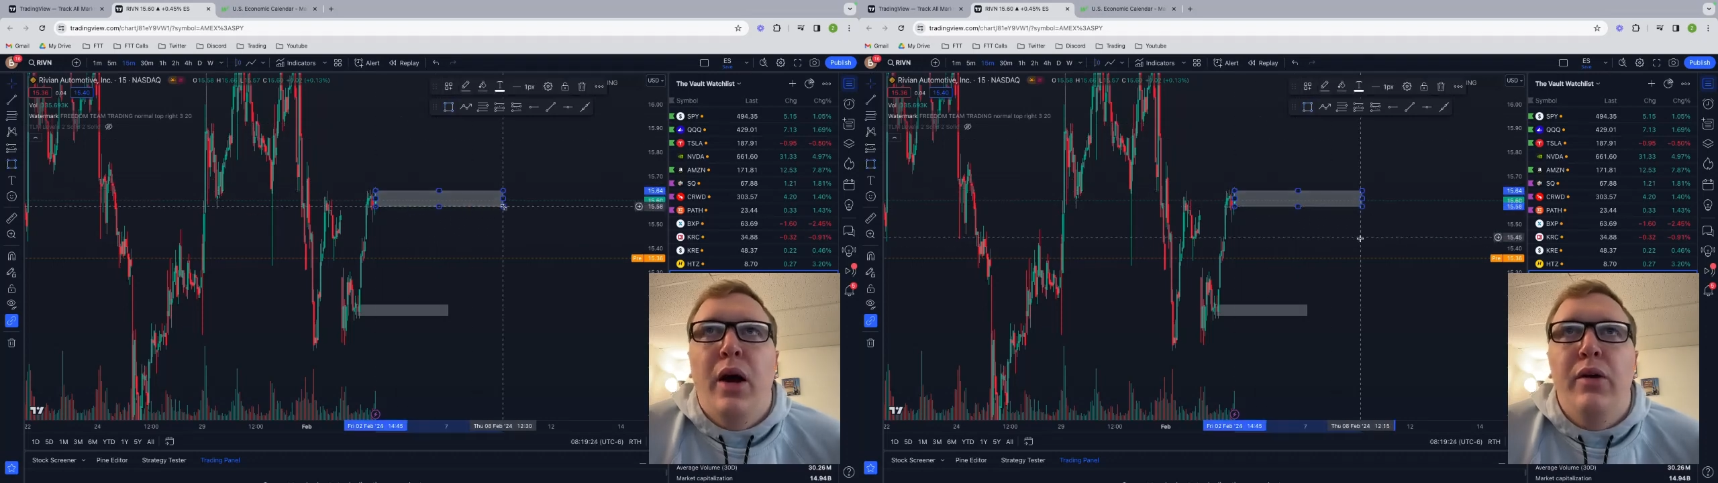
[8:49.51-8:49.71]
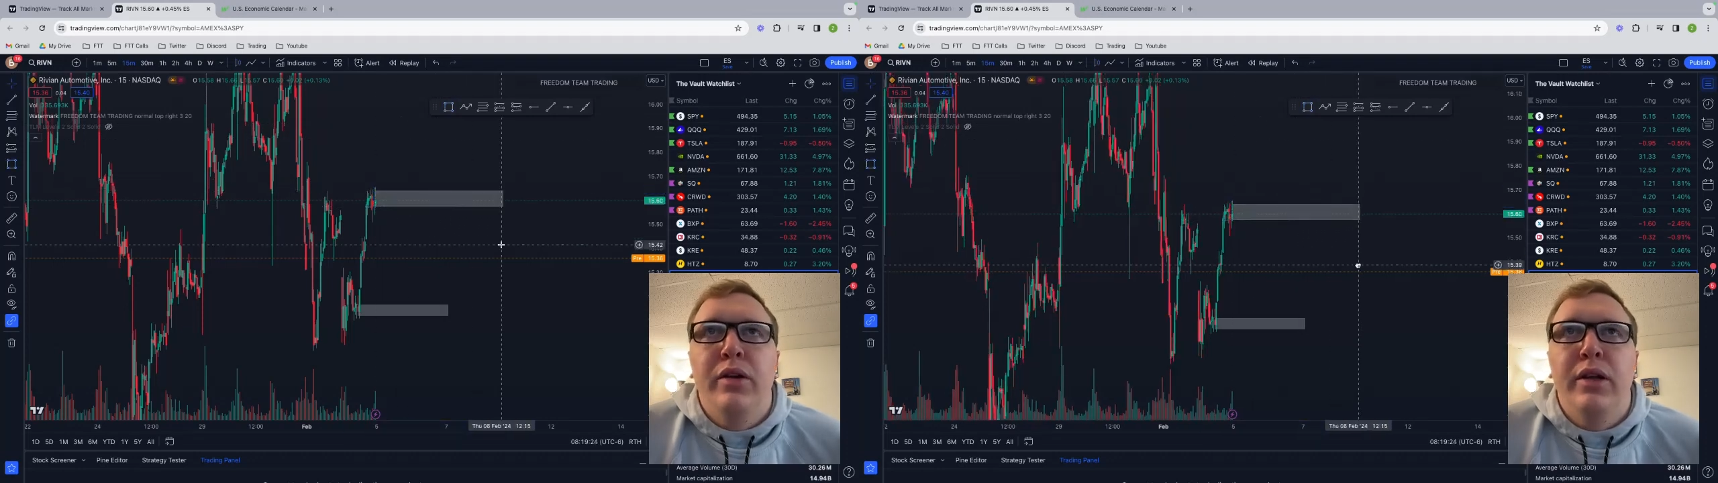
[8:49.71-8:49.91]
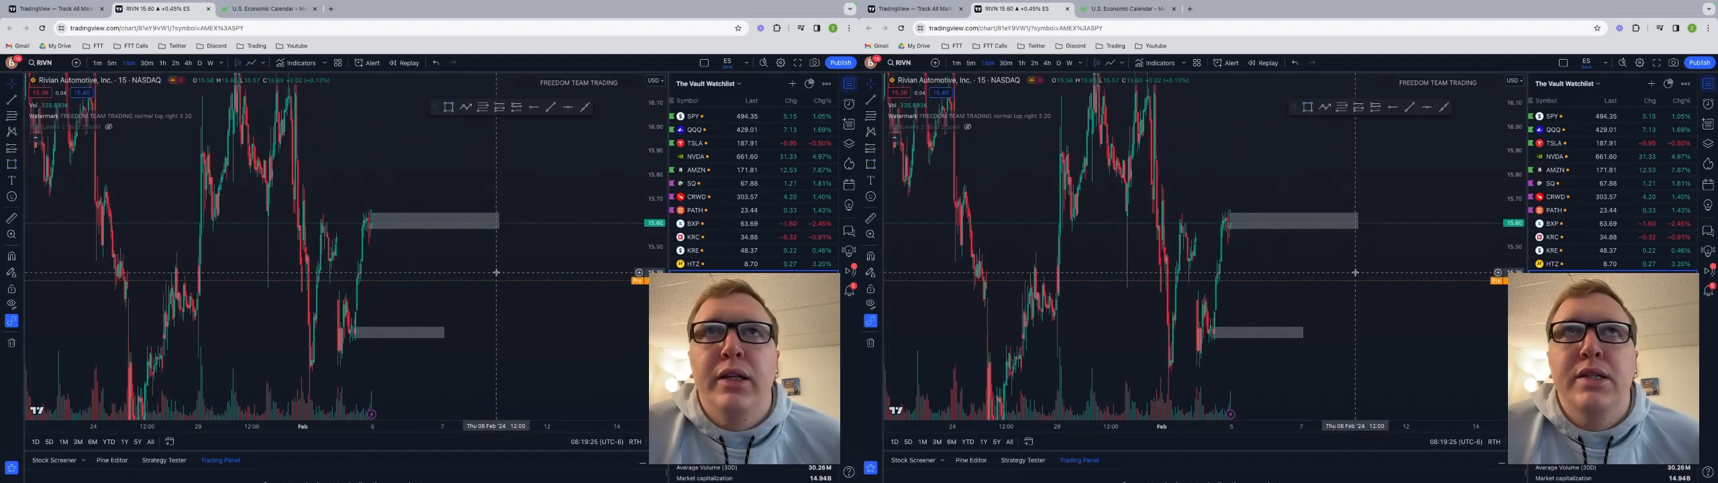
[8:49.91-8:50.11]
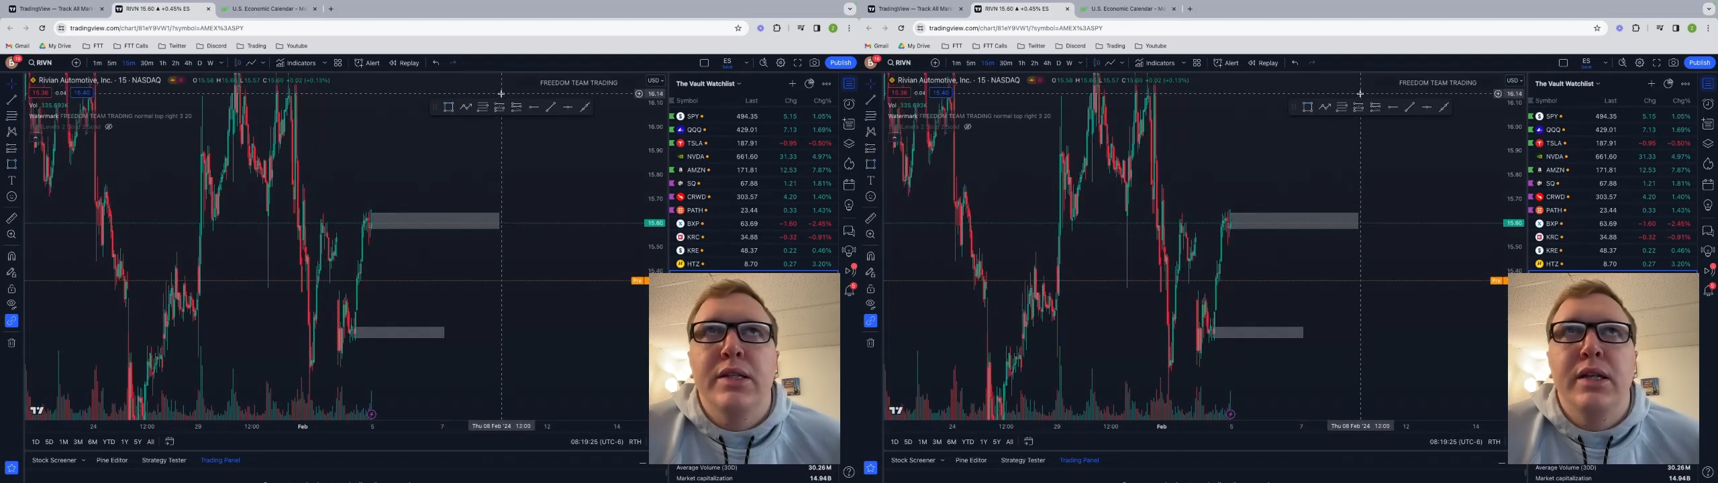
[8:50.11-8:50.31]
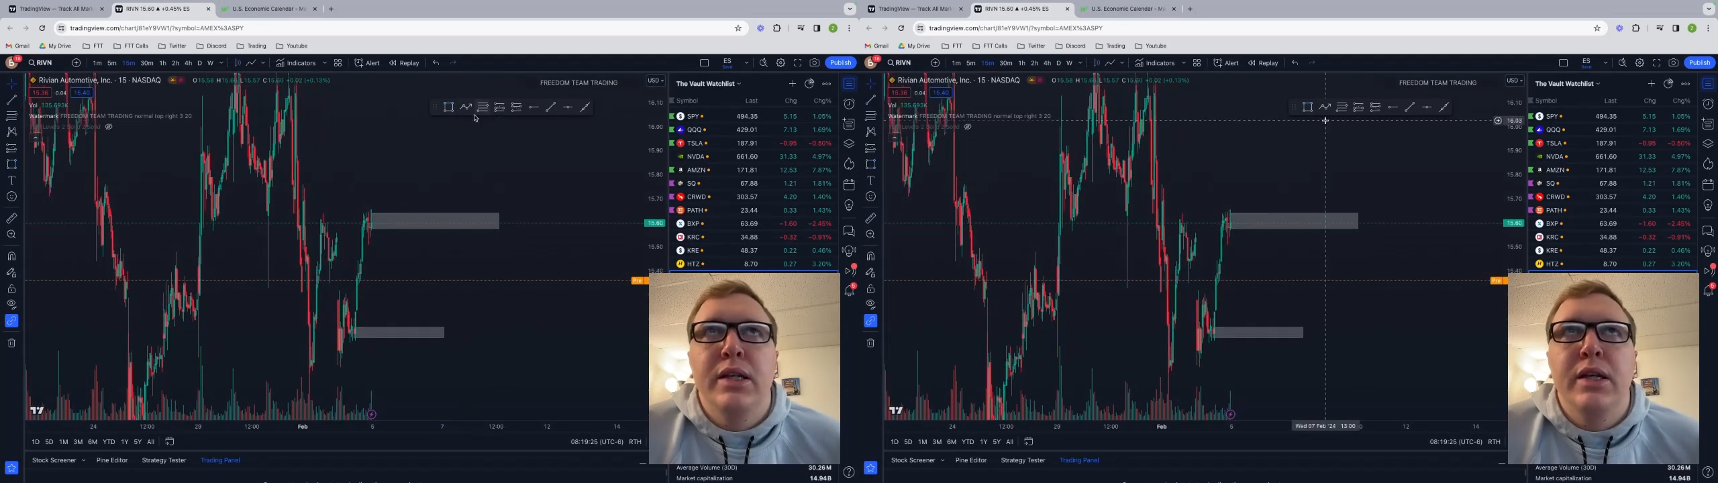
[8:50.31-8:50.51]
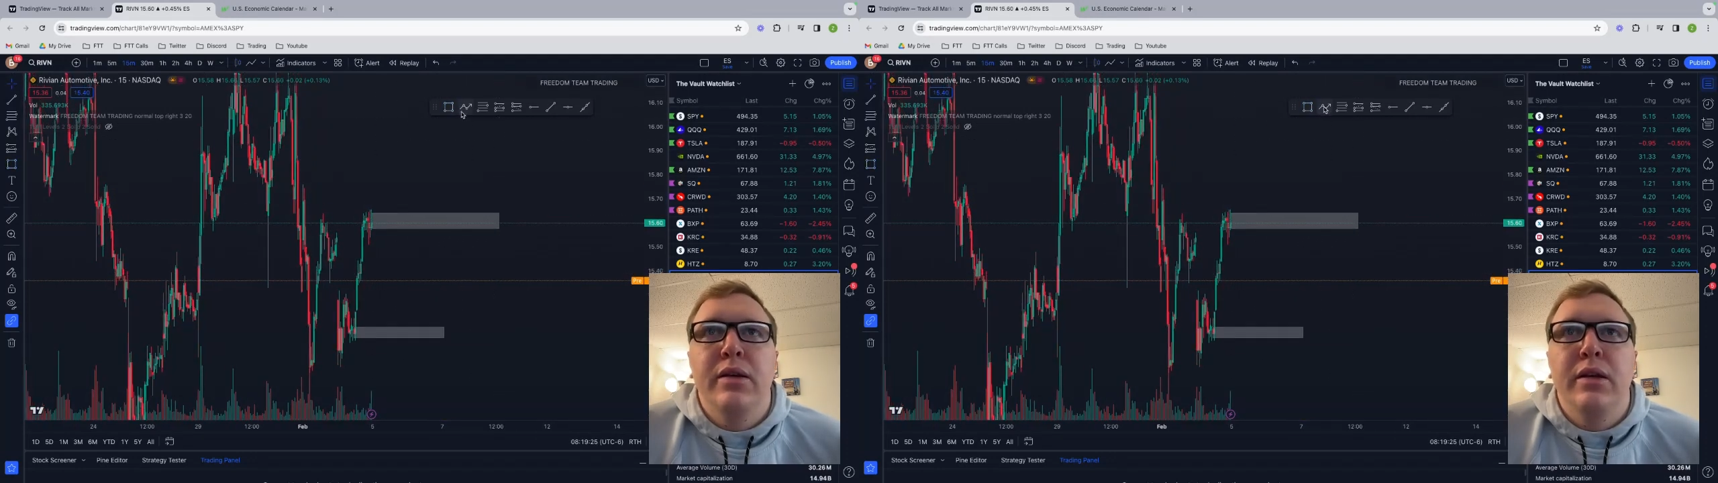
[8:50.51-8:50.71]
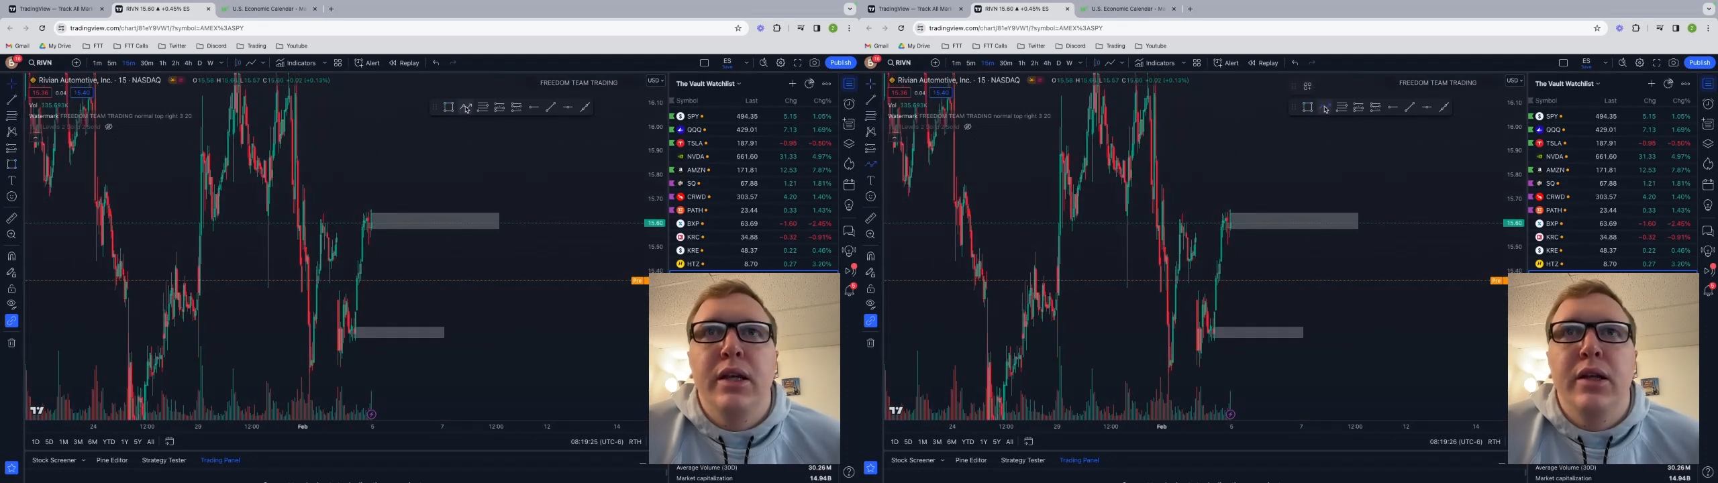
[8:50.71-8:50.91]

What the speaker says: I'd really like to see